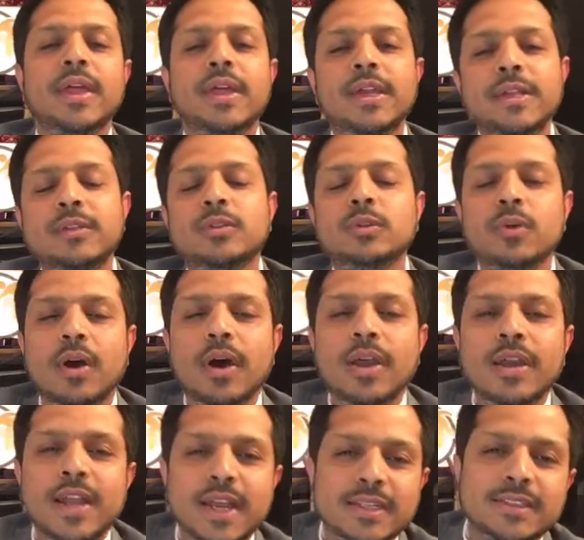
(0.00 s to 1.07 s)
into our
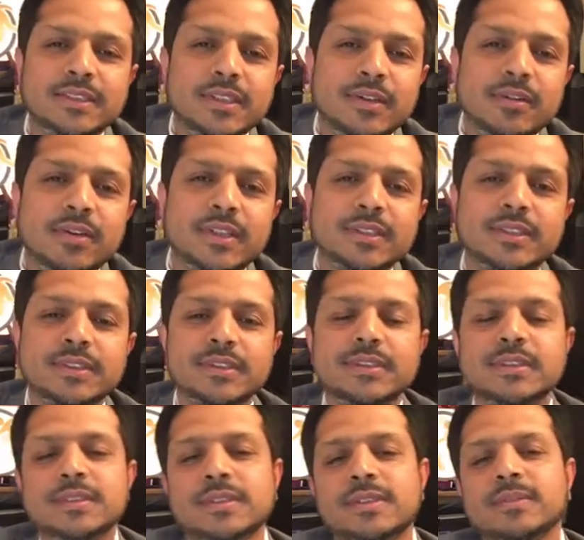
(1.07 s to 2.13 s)
next
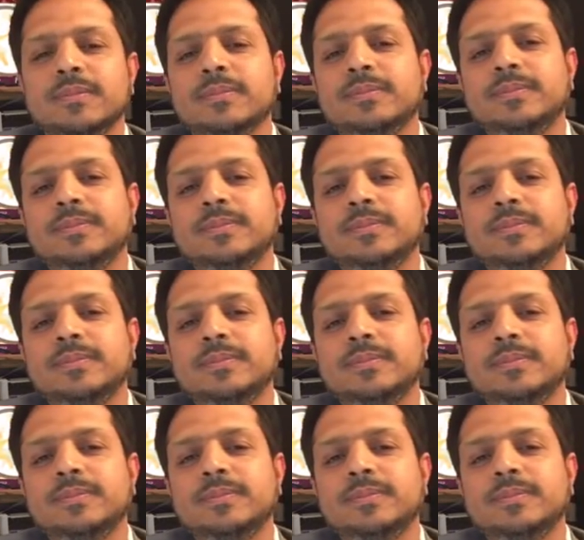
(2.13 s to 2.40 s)
generations.